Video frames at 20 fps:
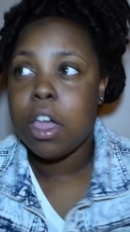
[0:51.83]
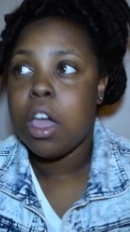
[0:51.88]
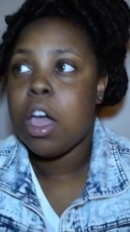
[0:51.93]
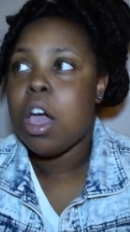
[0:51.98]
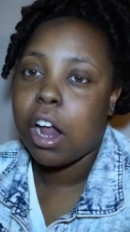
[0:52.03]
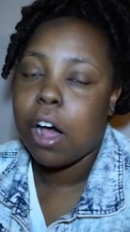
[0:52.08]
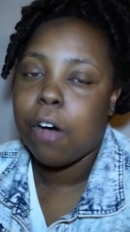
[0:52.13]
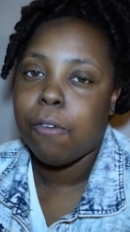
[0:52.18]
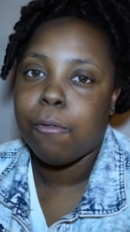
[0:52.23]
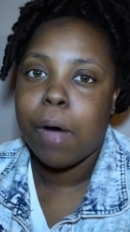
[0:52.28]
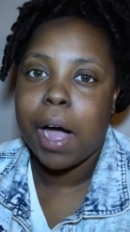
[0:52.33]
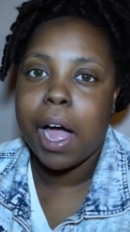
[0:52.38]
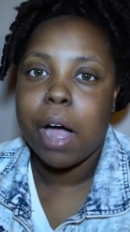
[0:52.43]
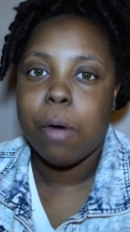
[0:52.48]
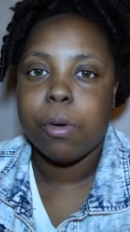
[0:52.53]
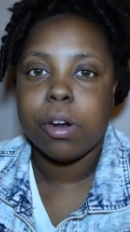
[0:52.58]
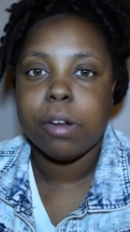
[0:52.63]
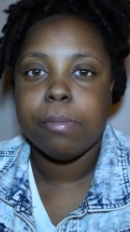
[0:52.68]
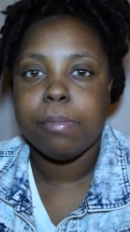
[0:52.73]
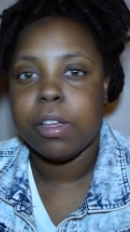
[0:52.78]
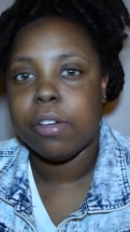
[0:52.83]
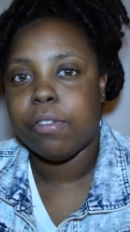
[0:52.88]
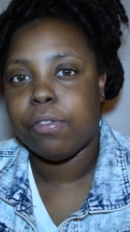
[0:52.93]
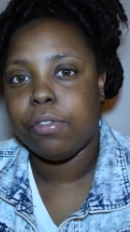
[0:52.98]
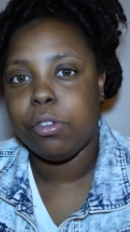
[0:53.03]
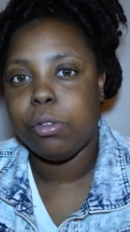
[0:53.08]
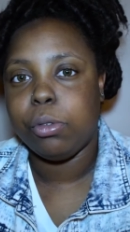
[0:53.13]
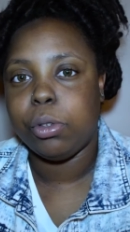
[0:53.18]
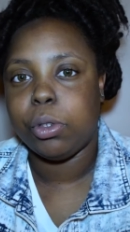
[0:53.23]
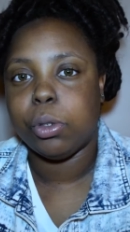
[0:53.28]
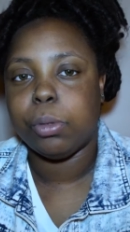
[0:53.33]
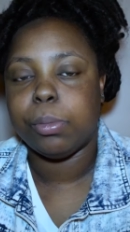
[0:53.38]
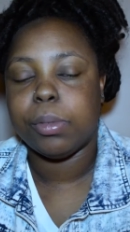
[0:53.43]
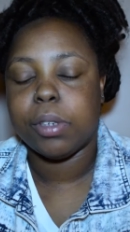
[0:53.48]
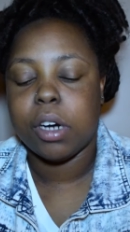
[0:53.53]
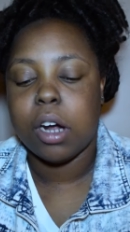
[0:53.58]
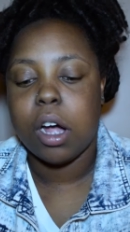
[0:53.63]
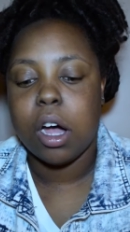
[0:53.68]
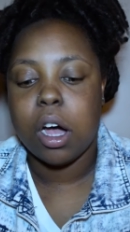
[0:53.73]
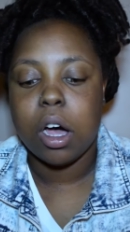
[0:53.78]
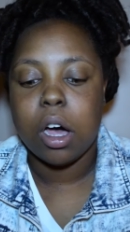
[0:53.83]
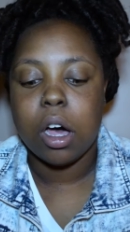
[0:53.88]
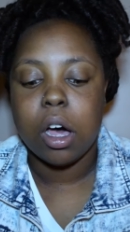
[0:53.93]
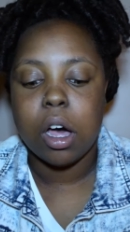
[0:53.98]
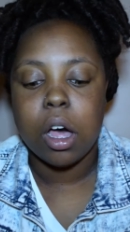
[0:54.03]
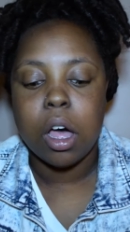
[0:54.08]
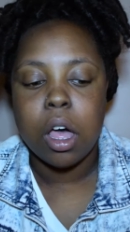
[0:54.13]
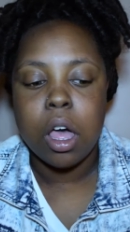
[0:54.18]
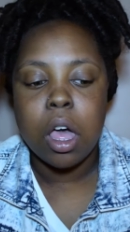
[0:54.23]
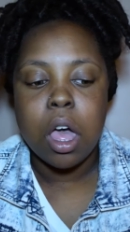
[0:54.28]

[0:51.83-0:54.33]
why i want to be a youtuber uh,